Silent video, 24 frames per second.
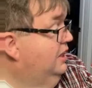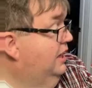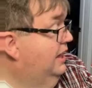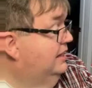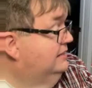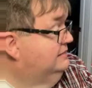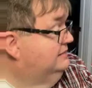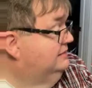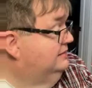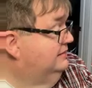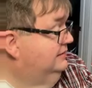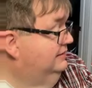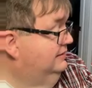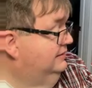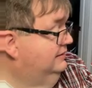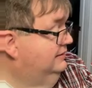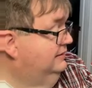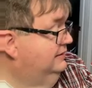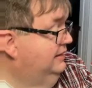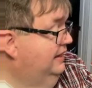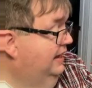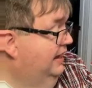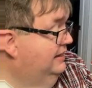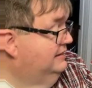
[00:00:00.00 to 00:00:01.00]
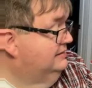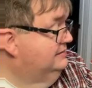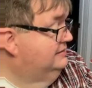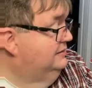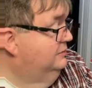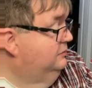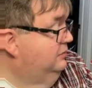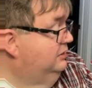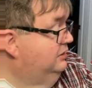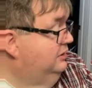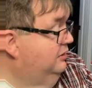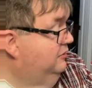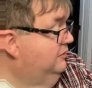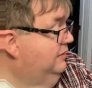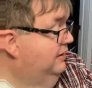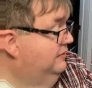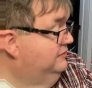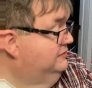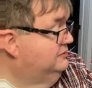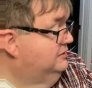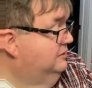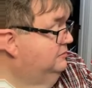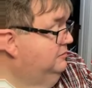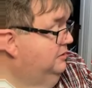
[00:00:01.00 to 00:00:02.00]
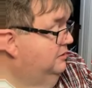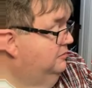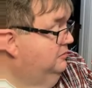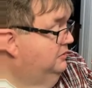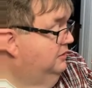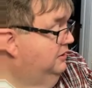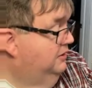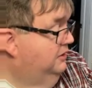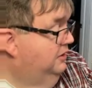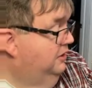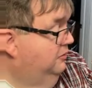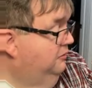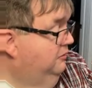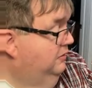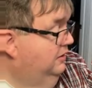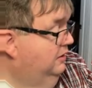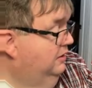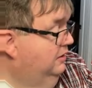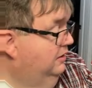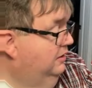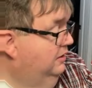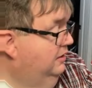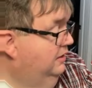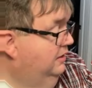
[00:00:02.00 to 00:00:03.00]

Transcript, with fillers: I I, it was yeah, I said, we do have some up there, don't we?